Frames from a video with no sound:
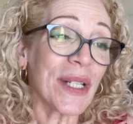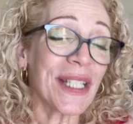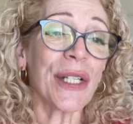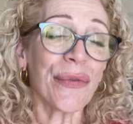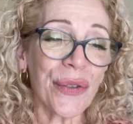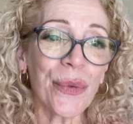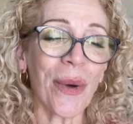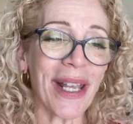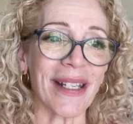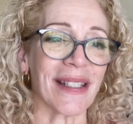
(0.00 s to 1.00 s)
is different
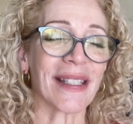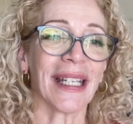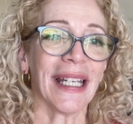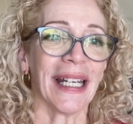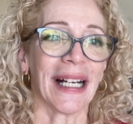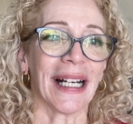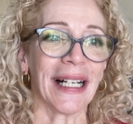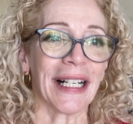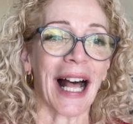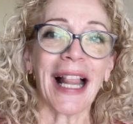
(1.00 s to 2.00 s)
ways.
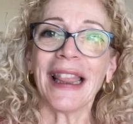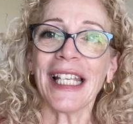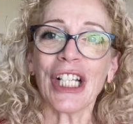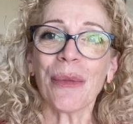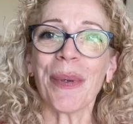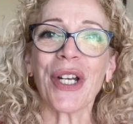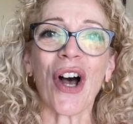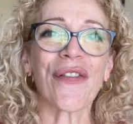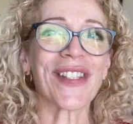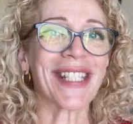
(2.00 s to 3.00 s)
Uh, a little bit
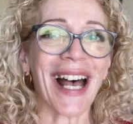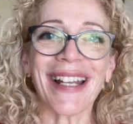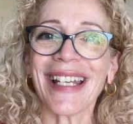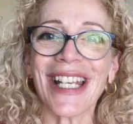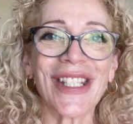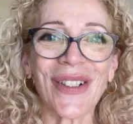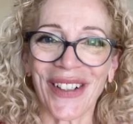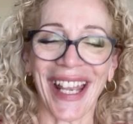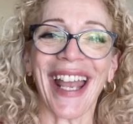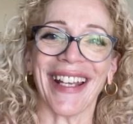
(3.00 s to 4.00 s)
of sun is
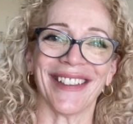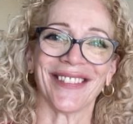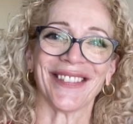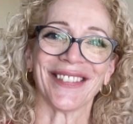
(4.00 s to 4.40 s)
okay.